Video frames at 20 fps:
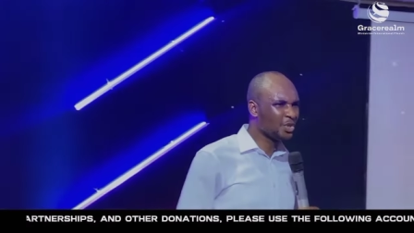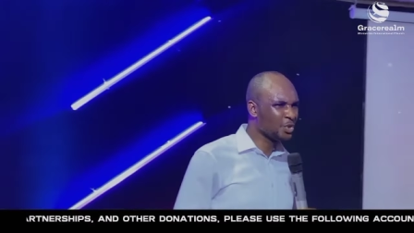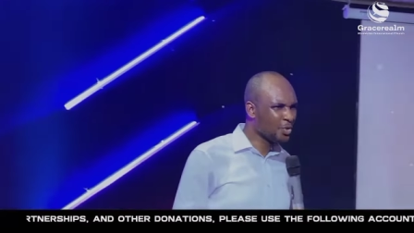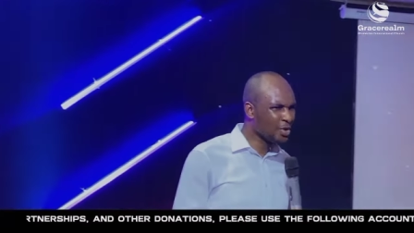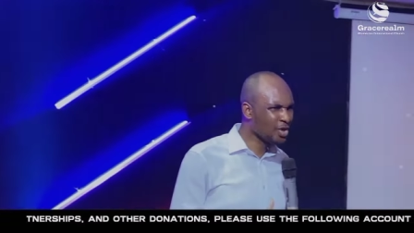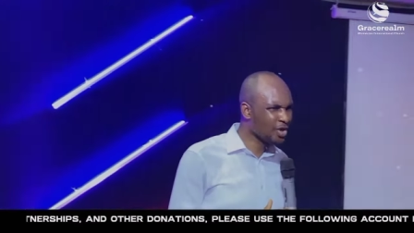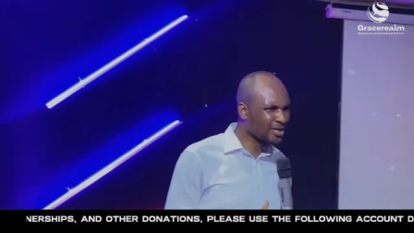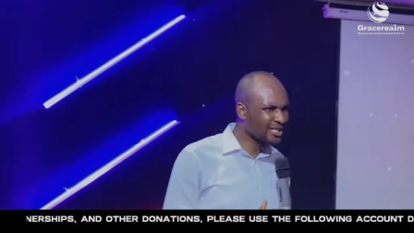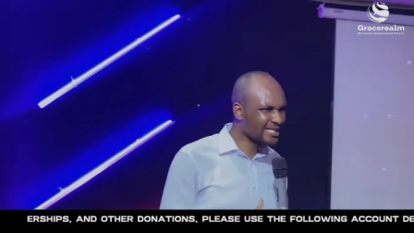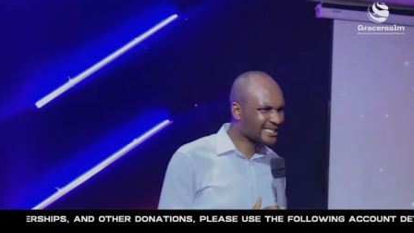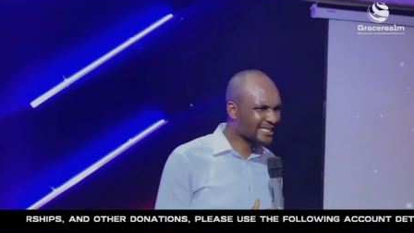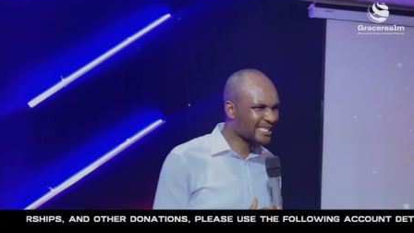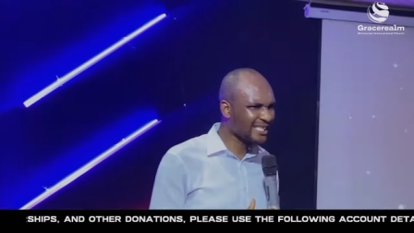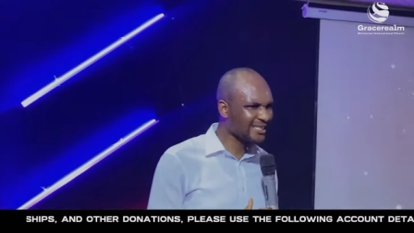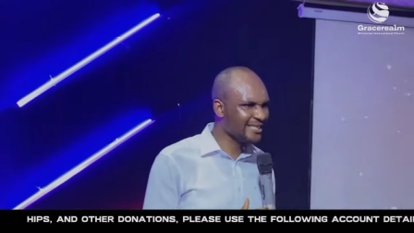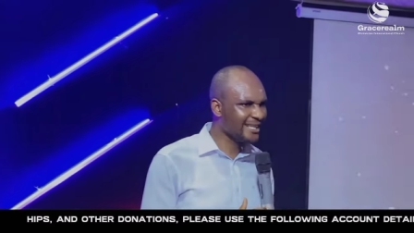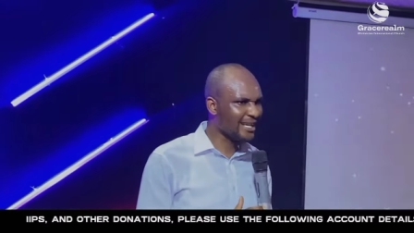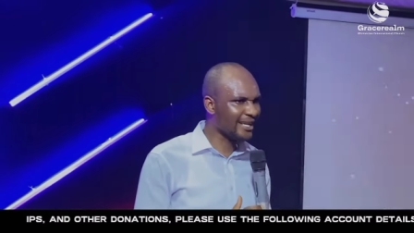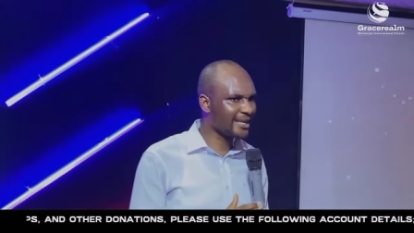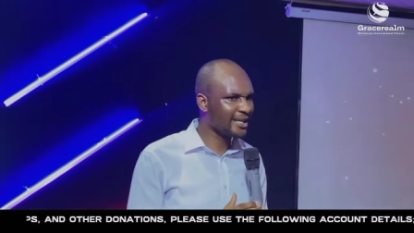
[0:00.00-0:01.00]
Do we
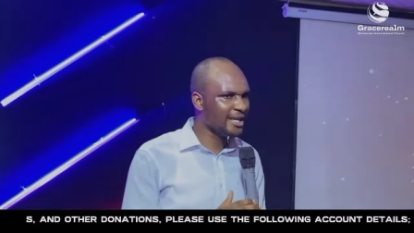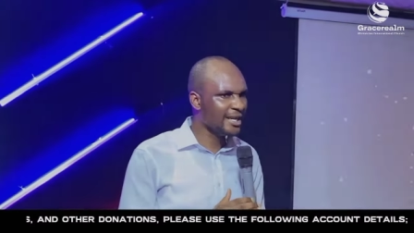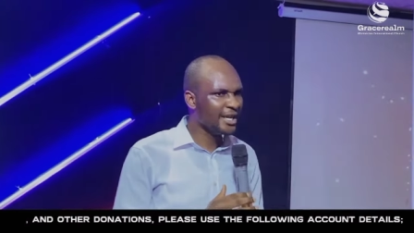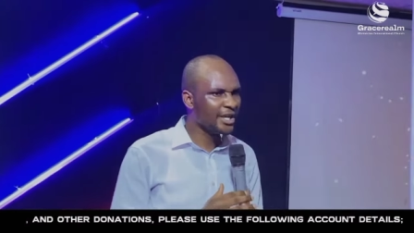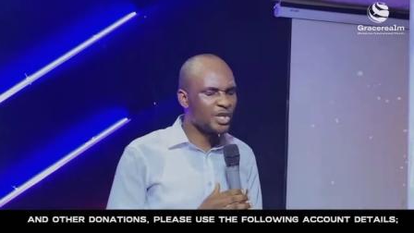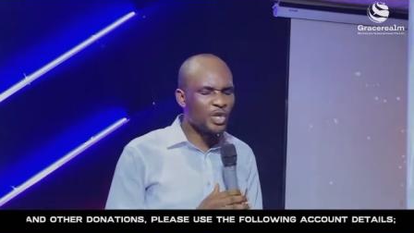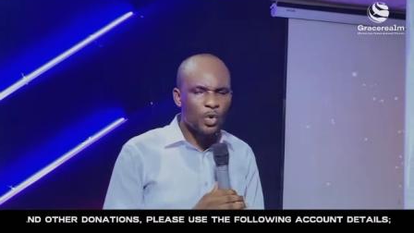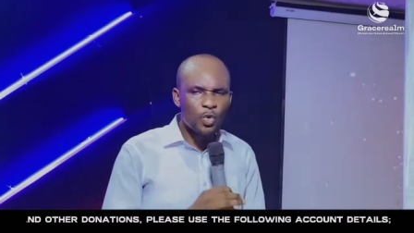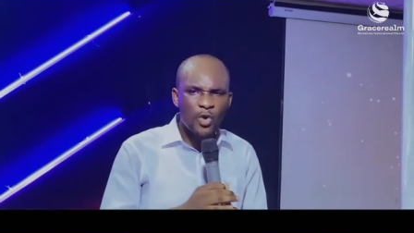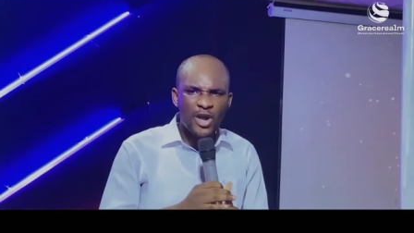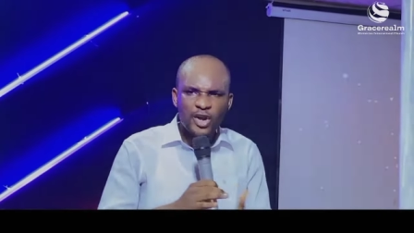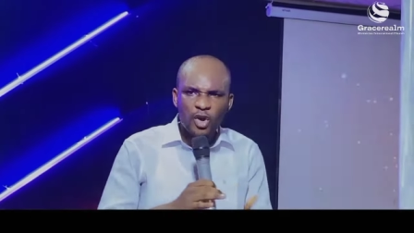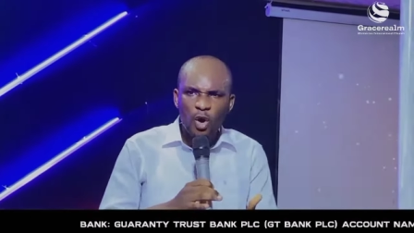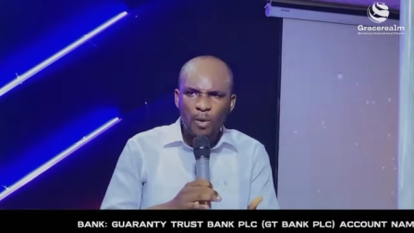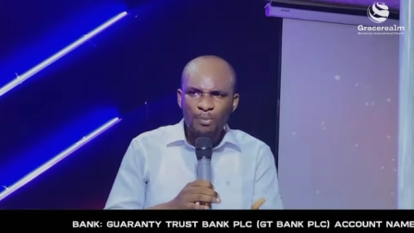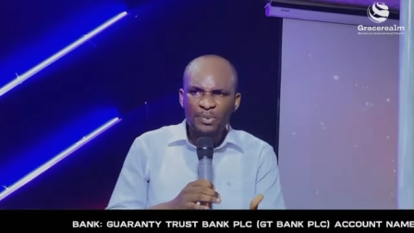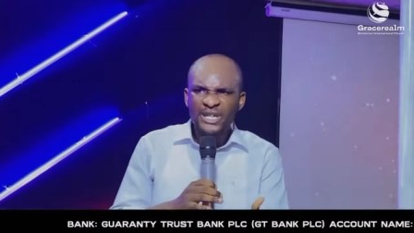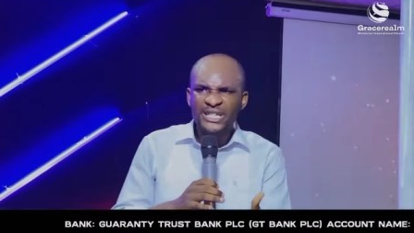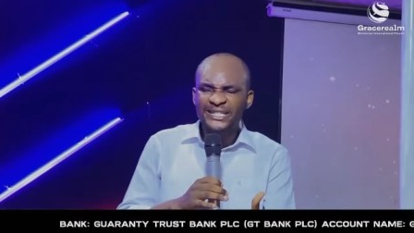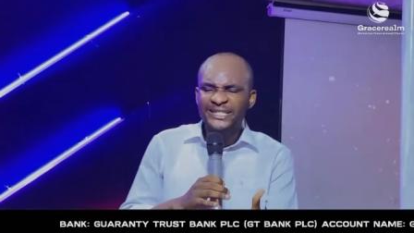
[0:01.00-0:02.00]
understand that? You wake
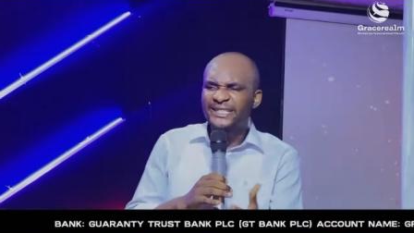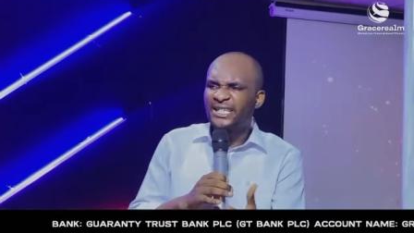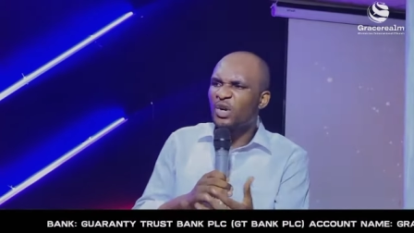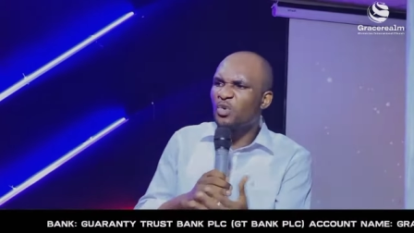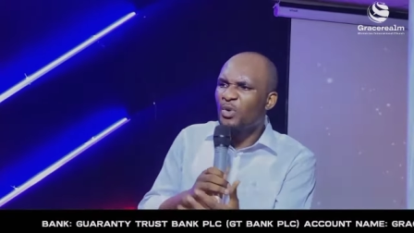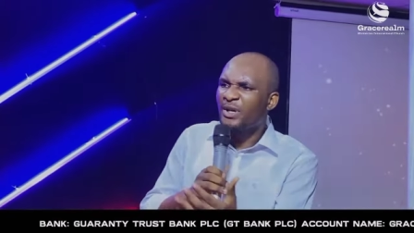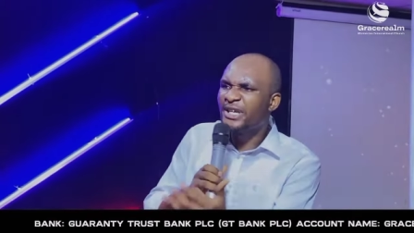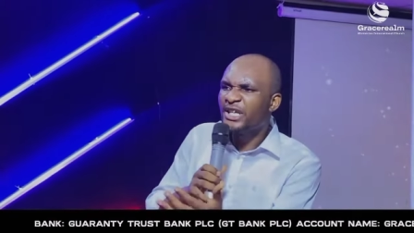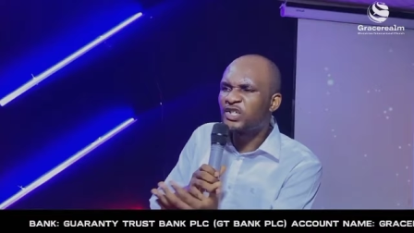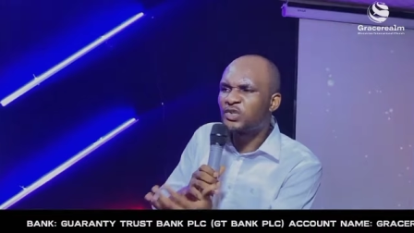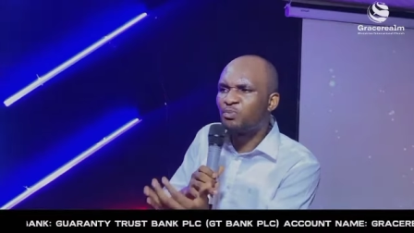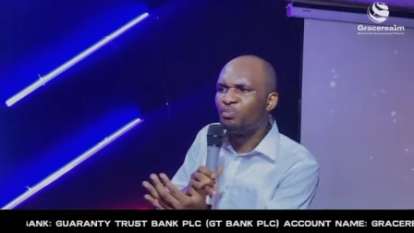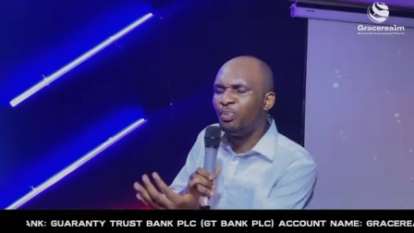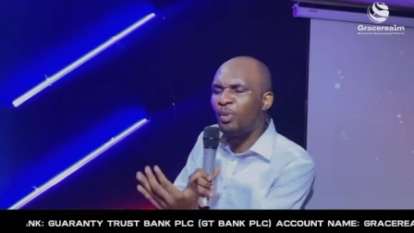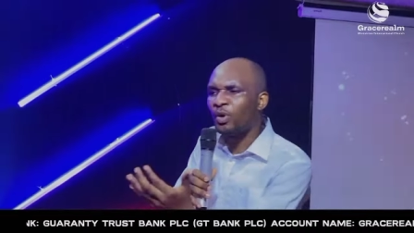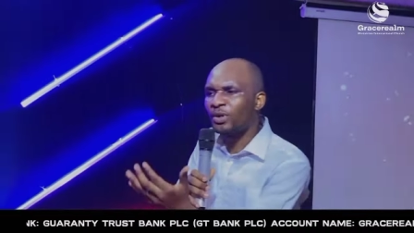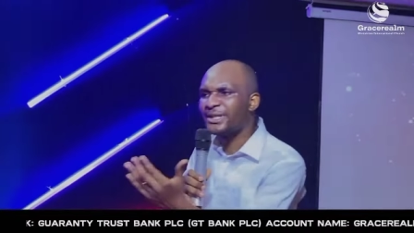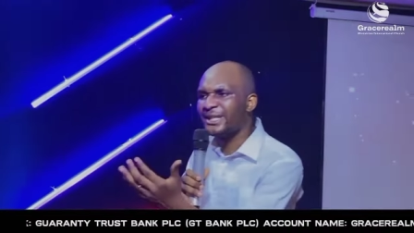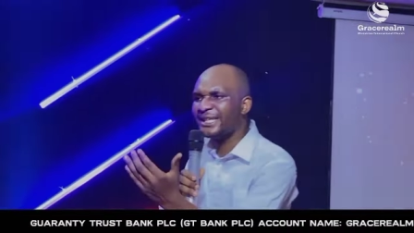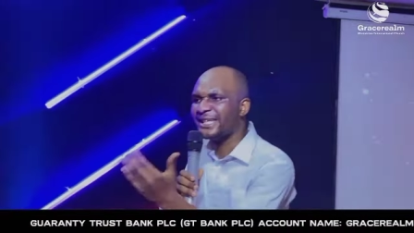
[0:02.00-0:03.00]
up with this
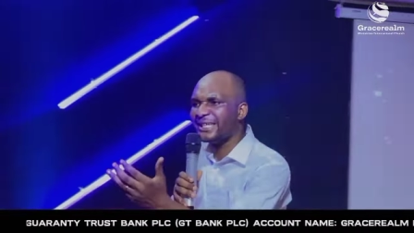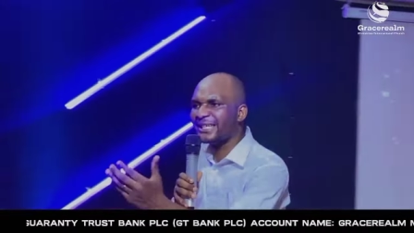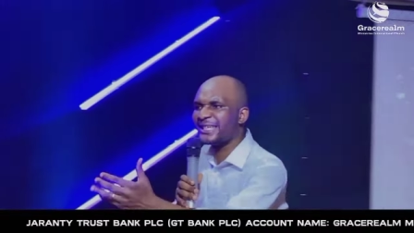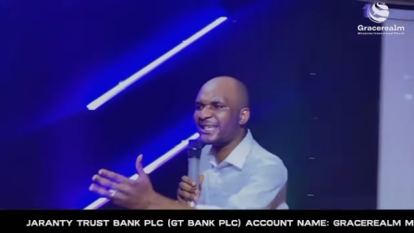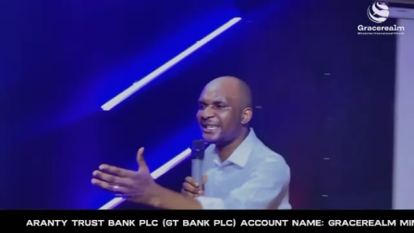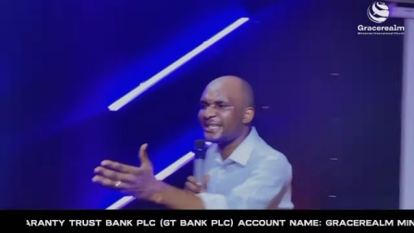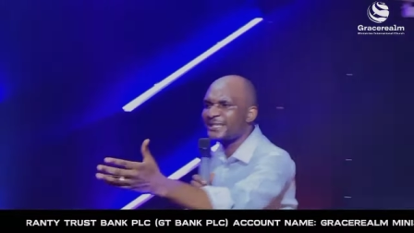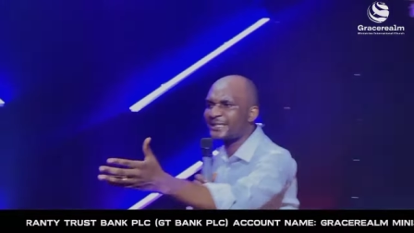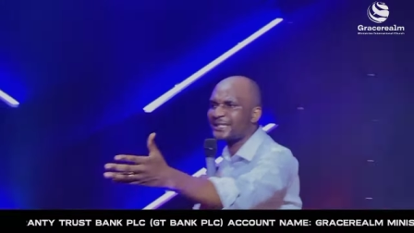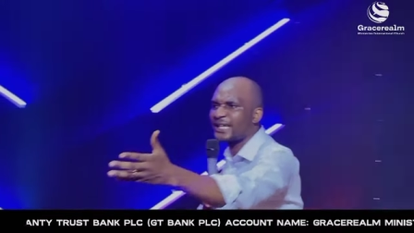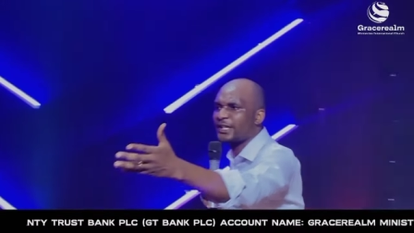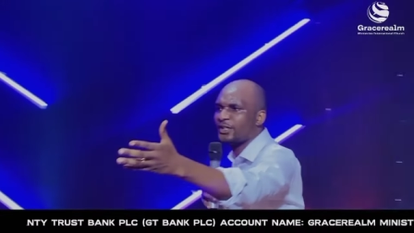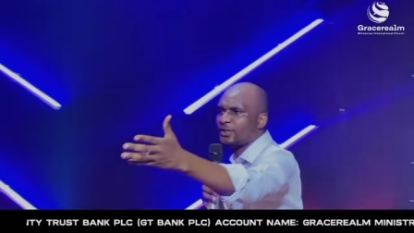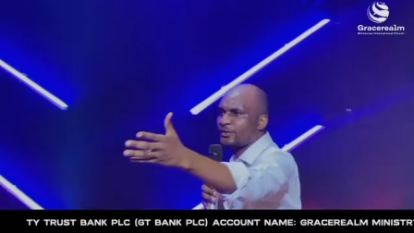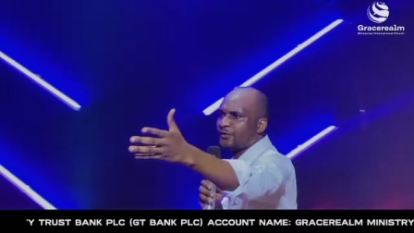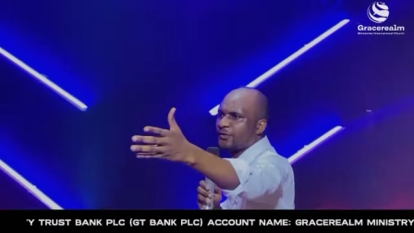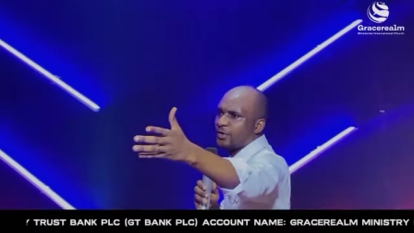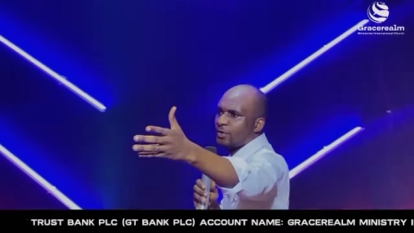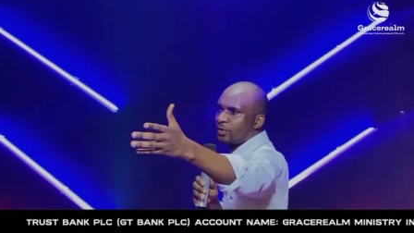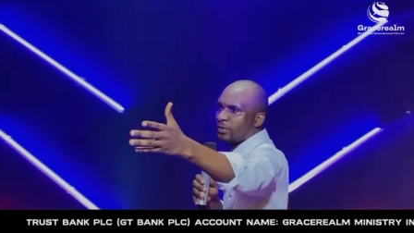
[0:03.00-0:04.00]
burden in the inside
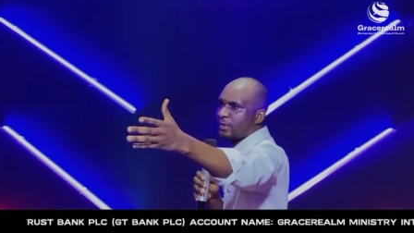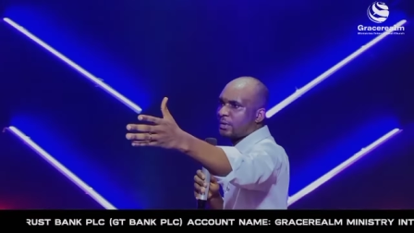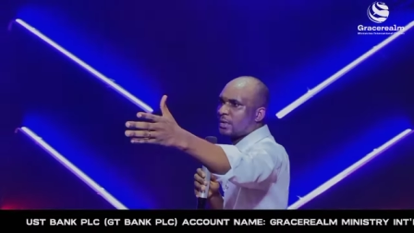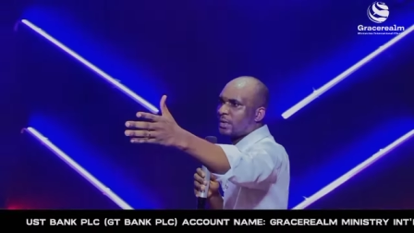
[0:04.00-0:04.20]
of you.